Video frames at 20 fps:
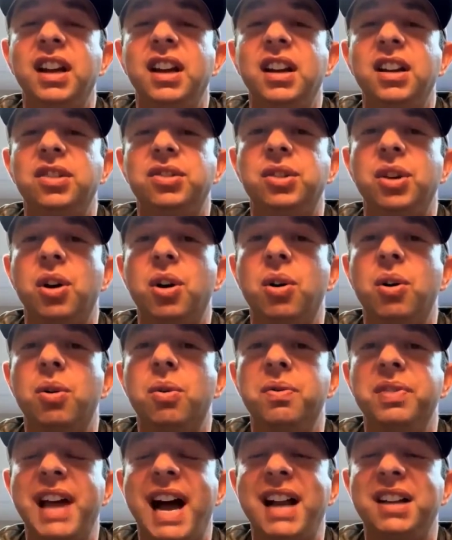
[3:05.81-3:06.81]
So
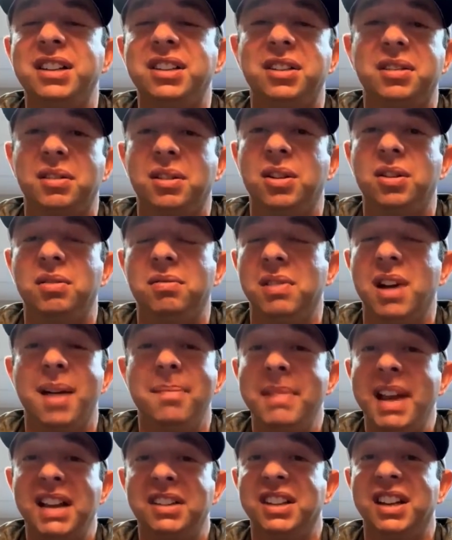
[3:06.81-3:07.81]
that's
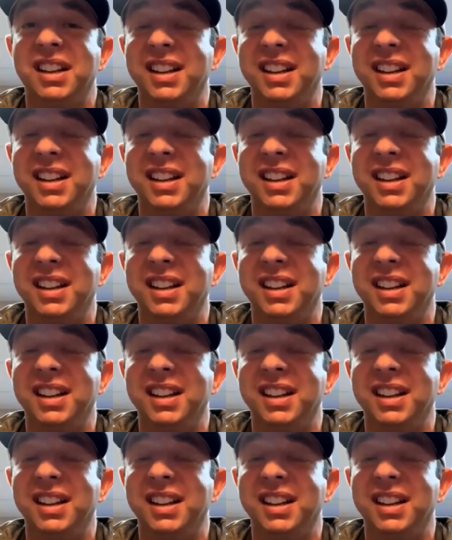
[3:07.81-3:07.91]
amazing,